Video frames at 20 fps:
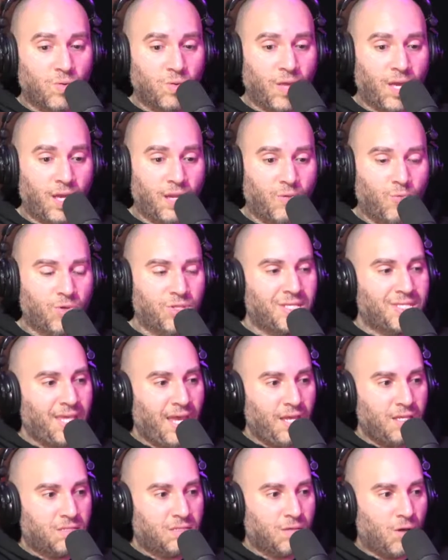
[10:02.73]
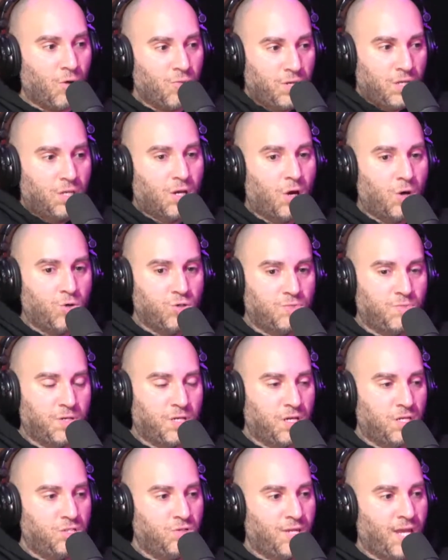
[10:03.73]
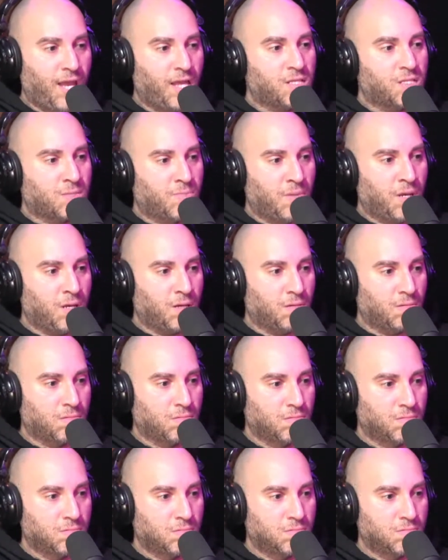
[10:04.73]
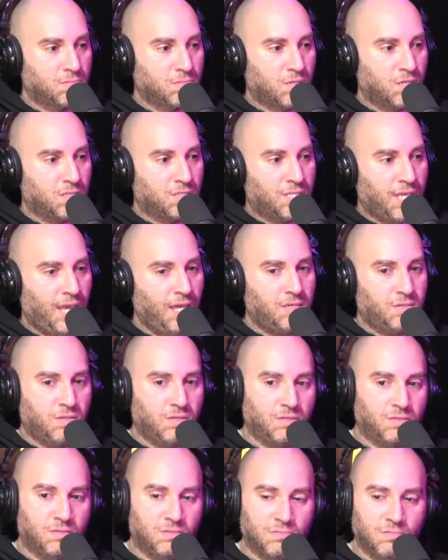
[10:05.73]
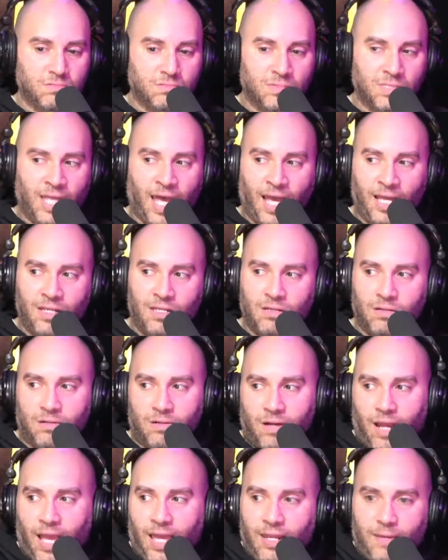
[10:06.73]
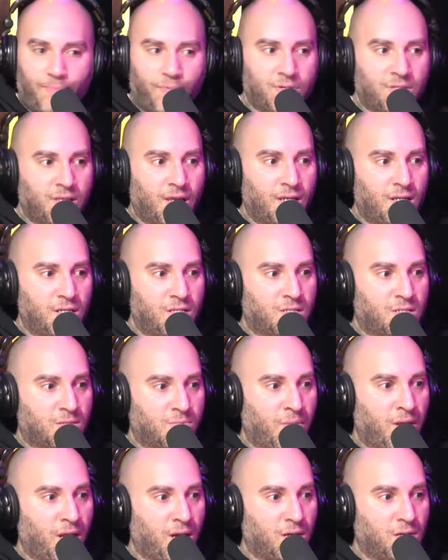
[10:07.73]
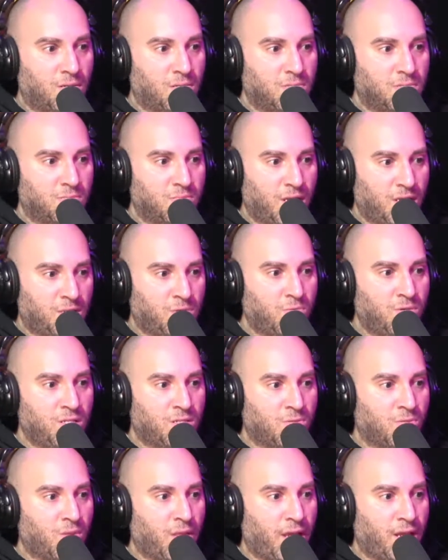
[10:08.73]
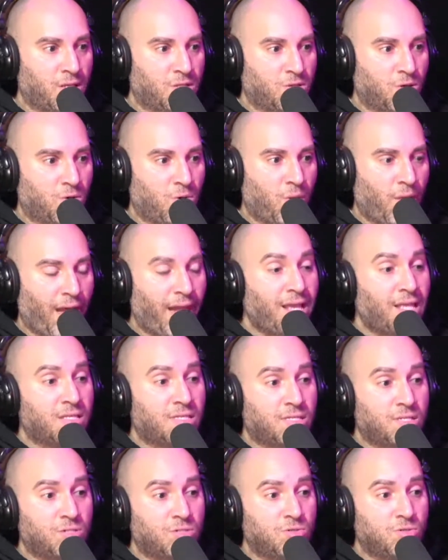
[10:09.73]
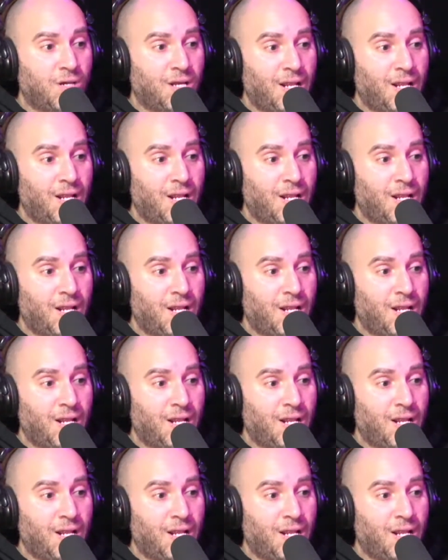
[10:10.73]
like, well, the taste only goes because you can't smell, because taste is 90 or 80% is smell. That's the reason. Like, so I can still.